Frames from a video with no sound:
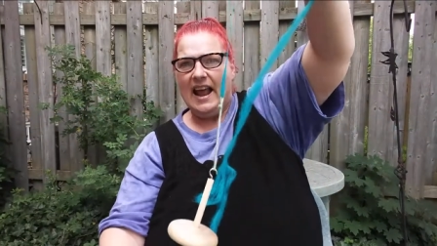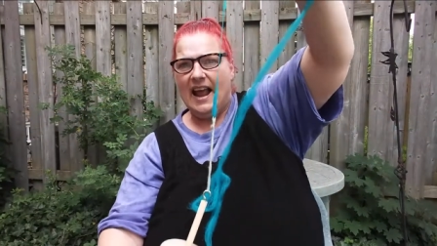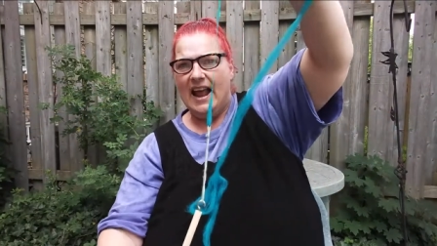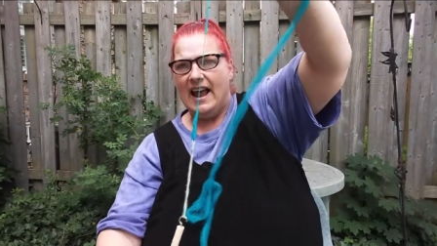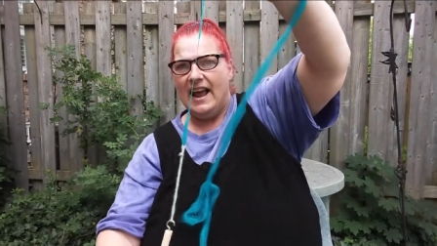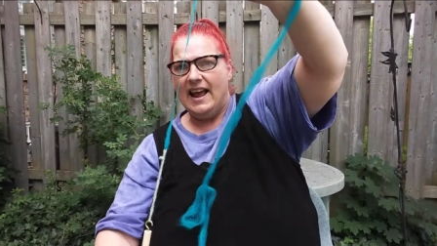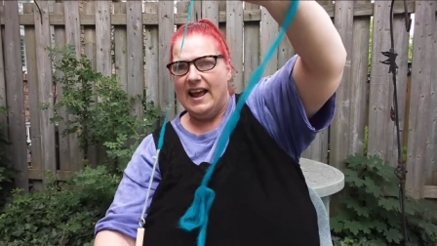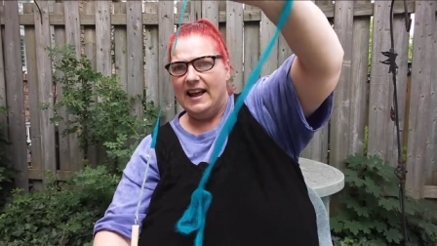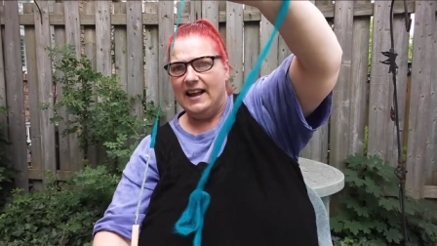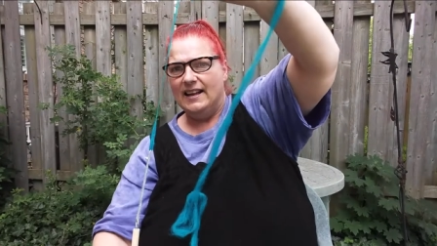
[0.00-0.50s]

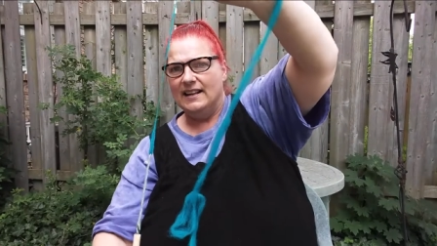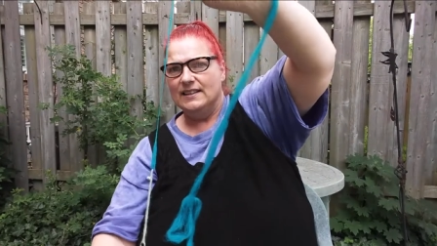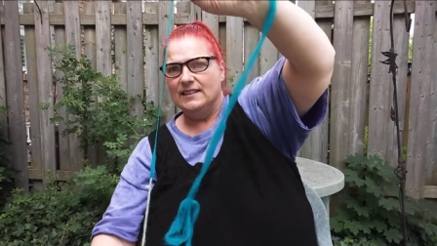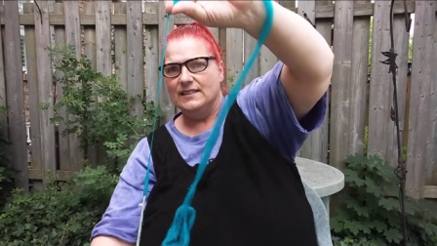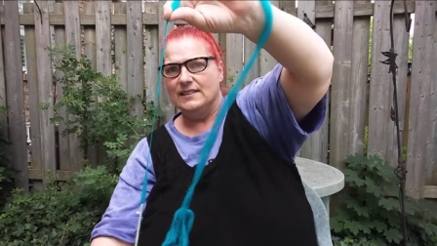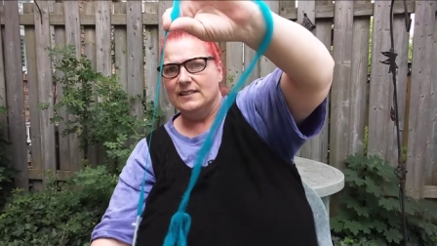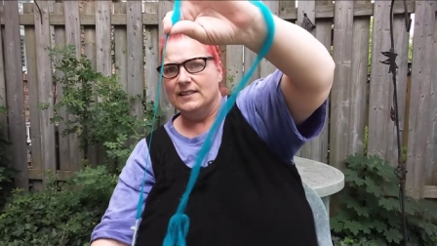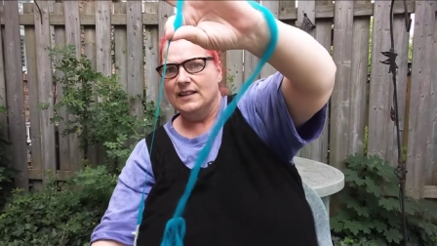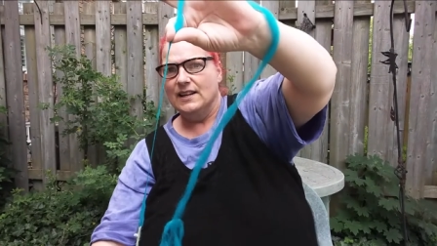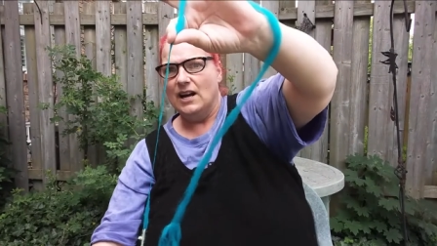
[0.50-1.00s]

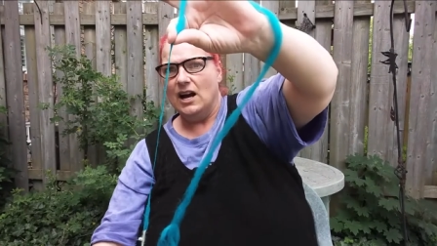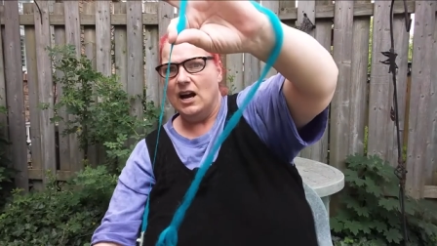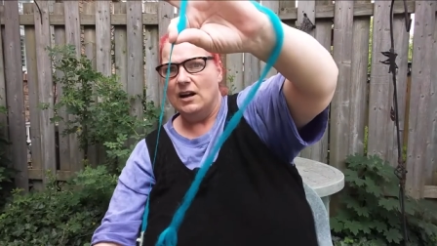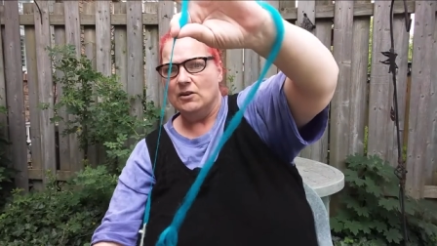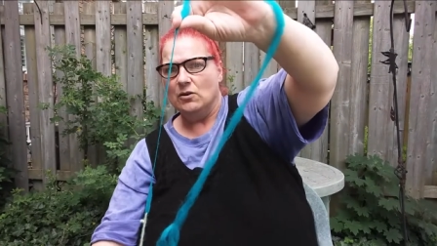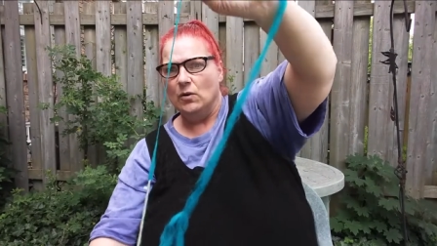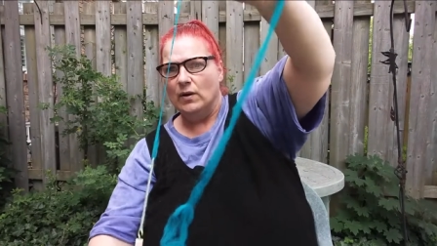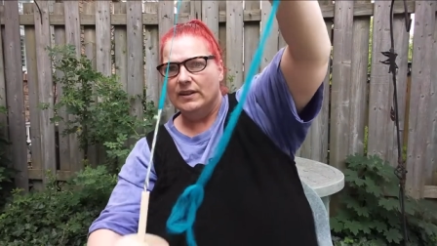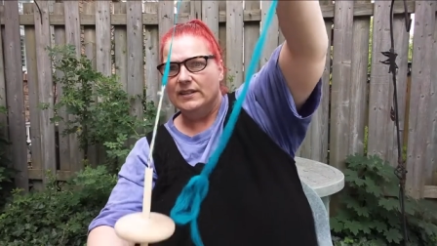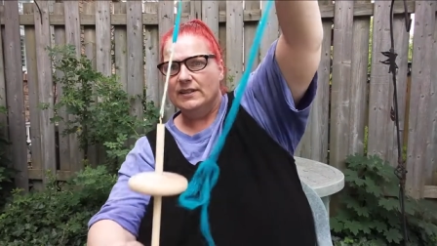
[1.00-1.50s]
and
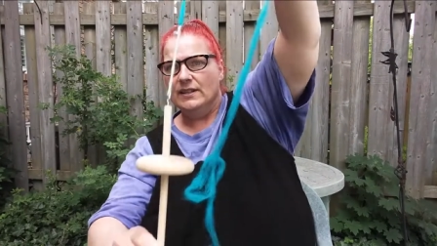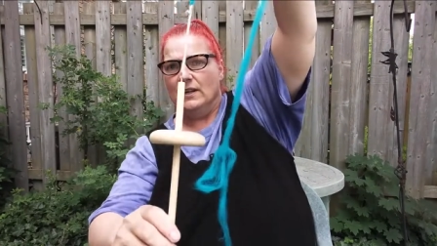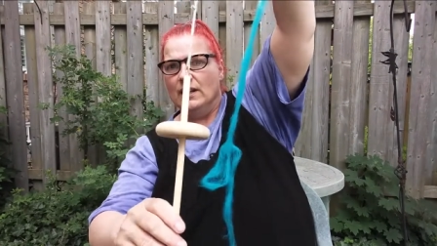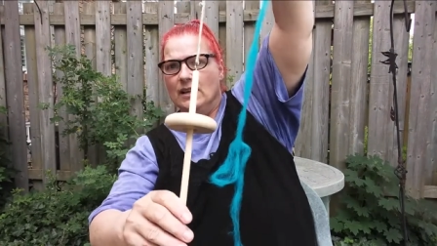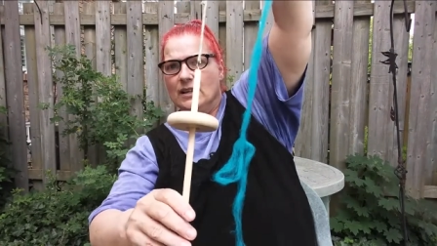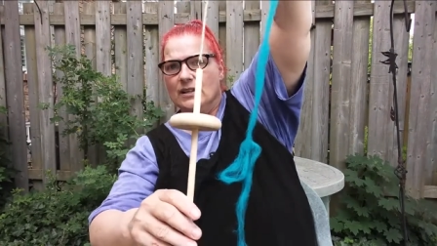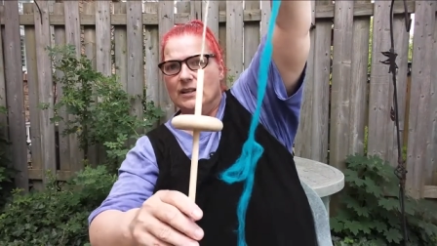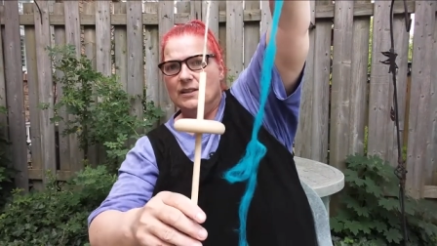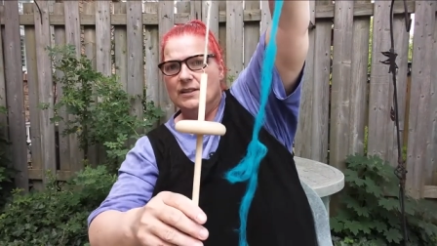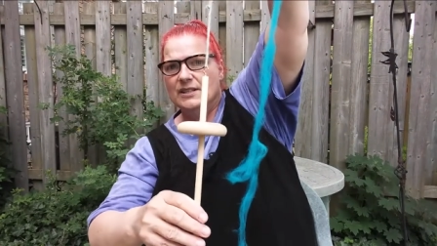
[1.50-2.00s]
I'm going to
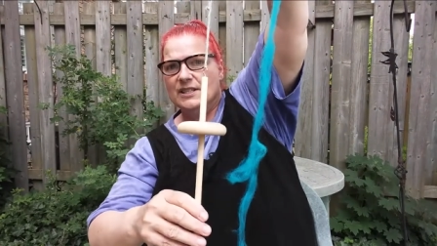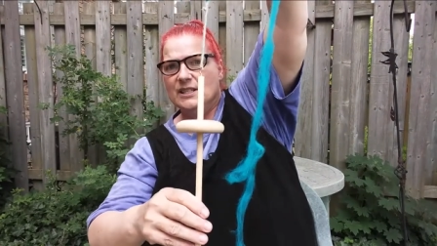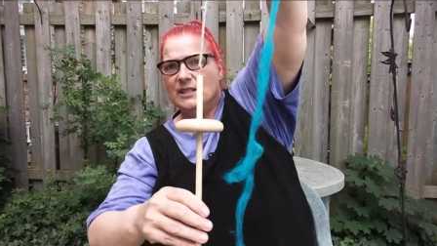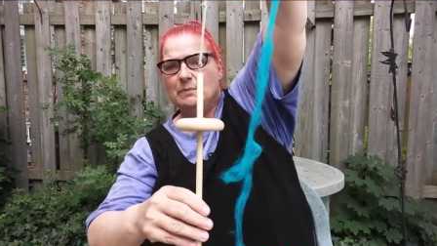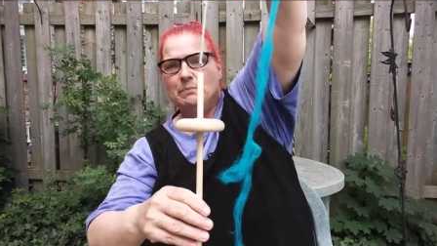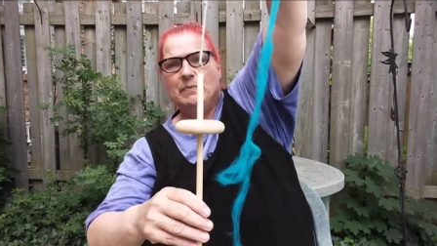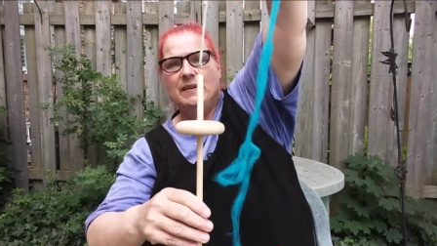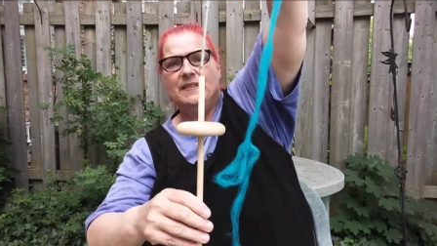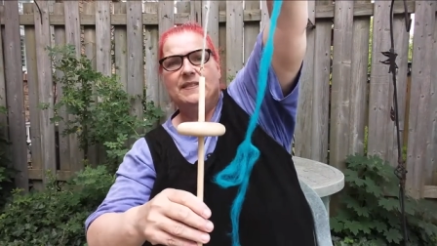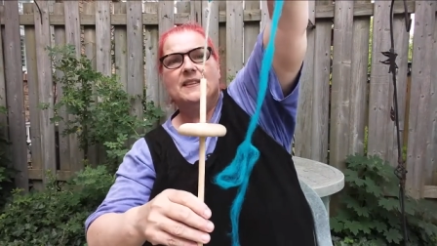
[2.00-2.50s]

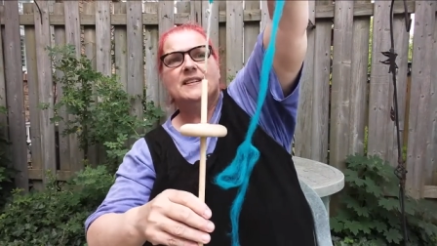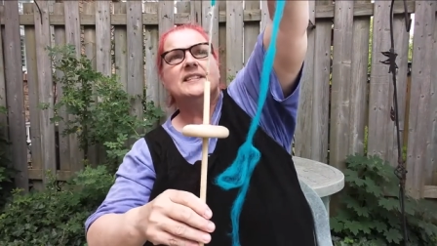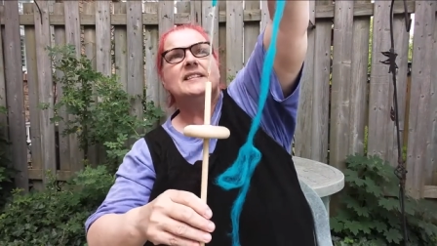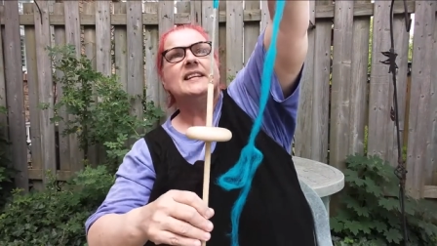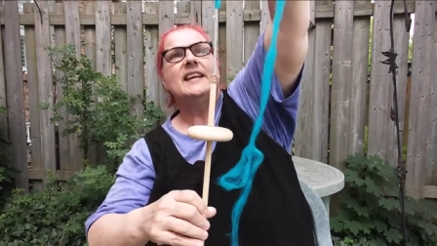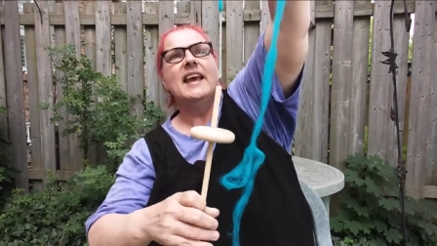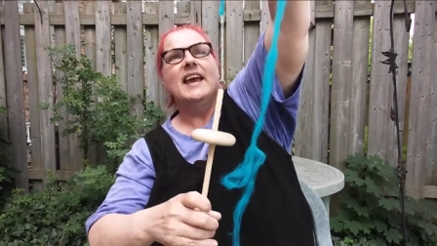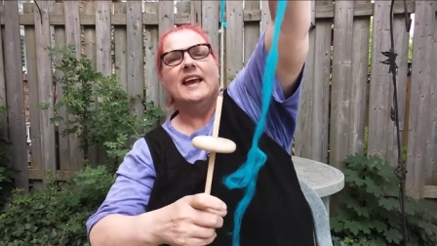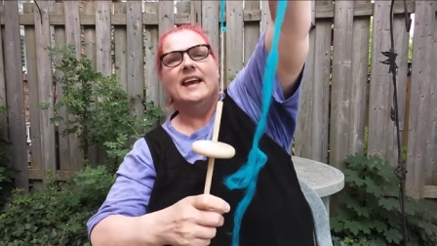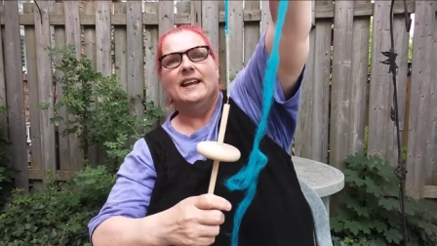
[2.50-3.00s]
spin this
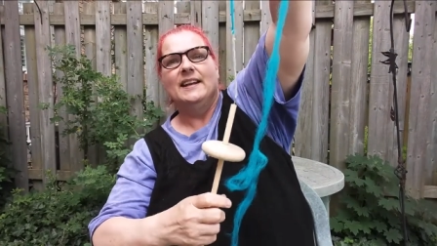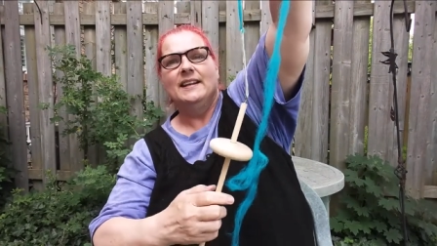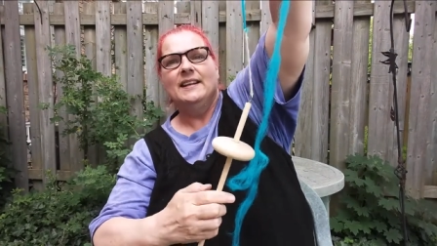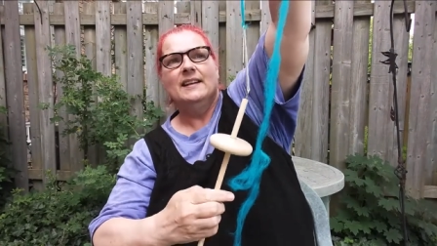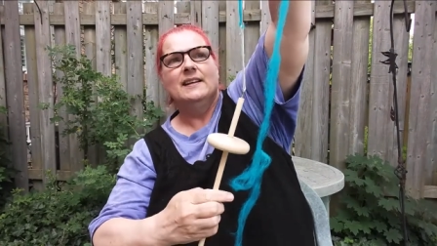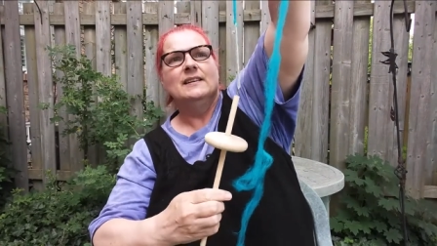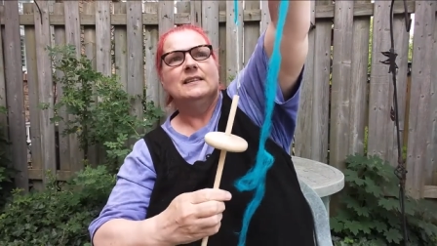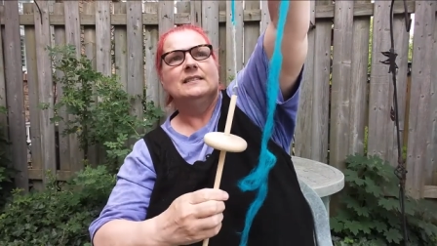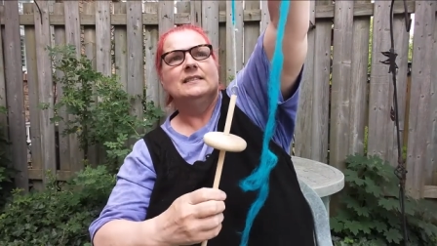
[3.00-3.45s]
again.